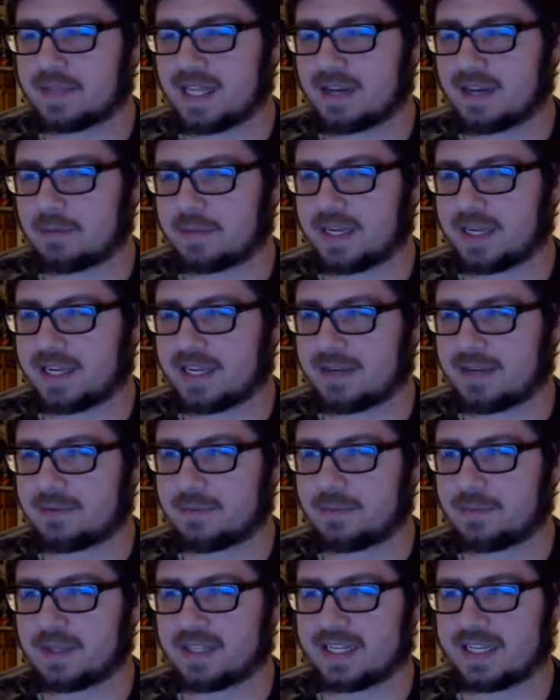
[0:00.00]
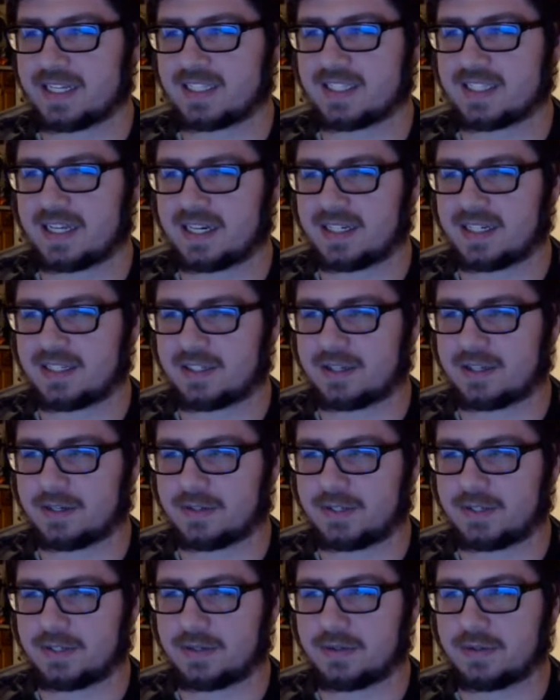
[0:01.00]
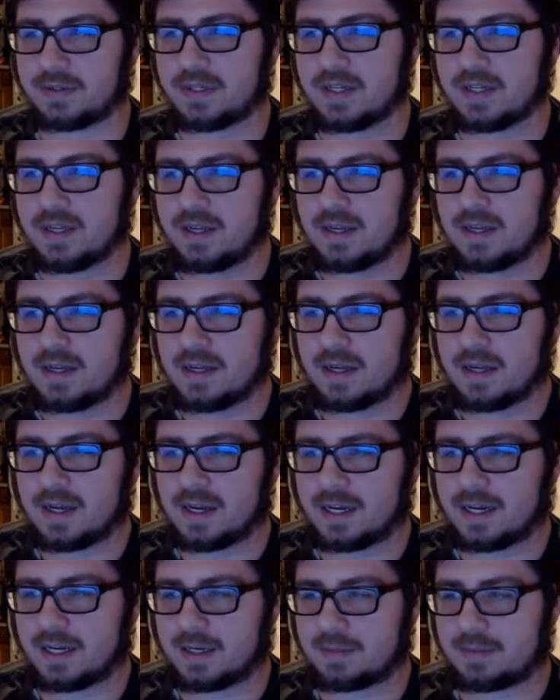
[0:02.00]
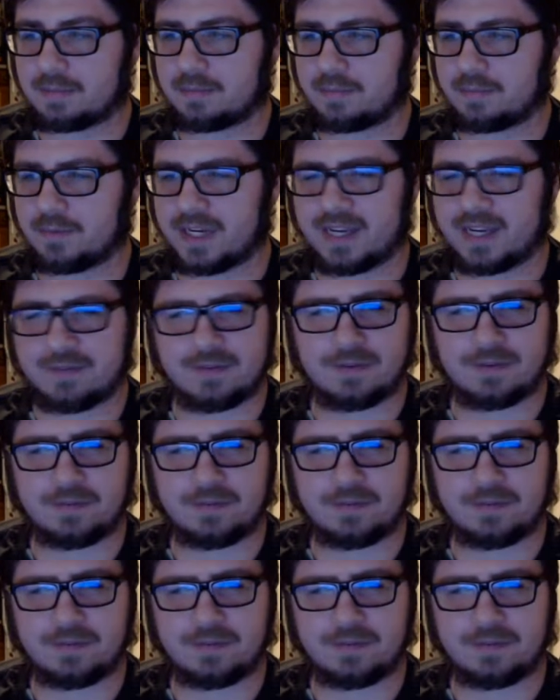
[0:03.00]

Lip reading: That'll be really exciting to go to. We have a